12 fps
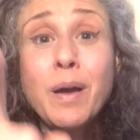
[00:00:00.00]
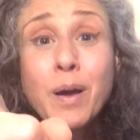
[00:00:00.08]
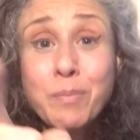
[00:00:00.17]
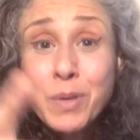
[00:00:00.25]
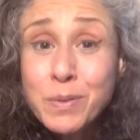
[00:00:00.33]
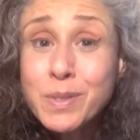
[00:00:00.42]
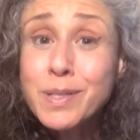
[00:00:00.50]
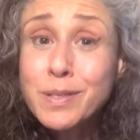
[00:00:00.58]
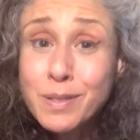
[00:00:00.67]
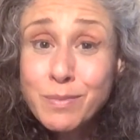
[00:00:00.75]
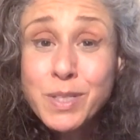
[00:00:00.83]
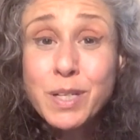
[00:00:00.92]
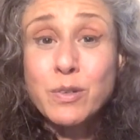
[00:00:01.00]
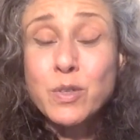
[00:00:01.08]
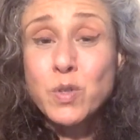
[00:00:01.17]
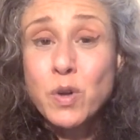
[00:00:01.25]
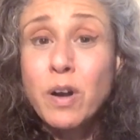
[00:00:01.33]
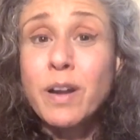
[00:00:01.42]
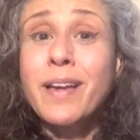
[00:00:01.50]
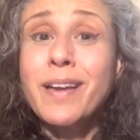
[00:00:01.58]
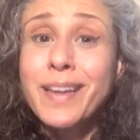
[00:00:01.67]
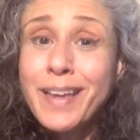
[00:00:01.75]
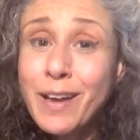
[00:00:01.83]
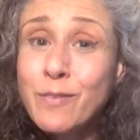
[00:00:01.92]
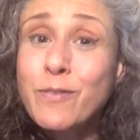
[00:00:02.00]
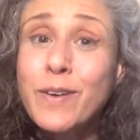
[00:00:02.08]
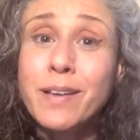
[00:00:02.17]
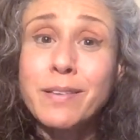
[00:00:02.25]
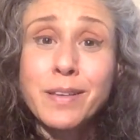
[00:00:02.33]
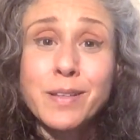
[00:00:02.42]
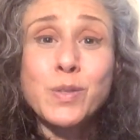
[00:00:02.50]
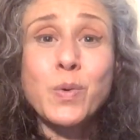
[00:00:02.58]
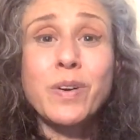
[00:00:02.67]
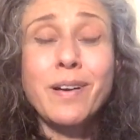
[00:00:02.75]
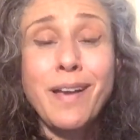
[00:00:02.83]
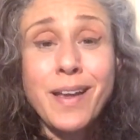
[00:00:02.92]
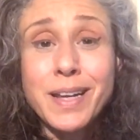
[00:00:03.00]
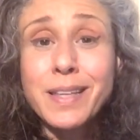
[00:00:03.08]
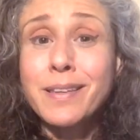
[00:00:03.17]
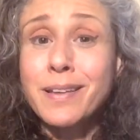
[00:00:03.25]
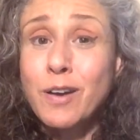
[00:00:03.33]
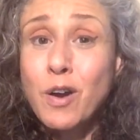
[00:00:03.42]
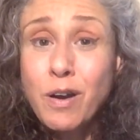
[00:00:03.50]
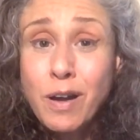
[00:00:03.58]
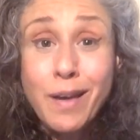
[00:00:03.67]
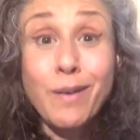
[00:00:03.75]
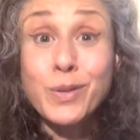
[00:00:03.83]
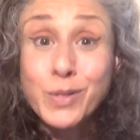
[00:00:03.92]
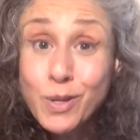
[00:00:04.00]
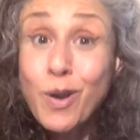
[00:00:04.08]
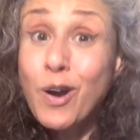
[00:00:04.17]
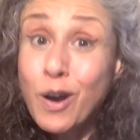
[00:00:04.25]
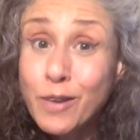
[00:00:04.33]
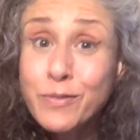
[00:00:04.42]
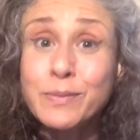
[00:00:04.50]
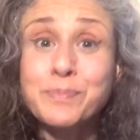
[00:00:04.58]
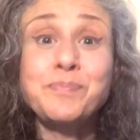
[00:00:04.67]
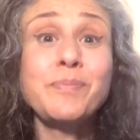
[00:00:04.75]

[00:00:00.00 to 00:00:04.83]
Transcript: Immune systems that are strong can fight this or anything else off.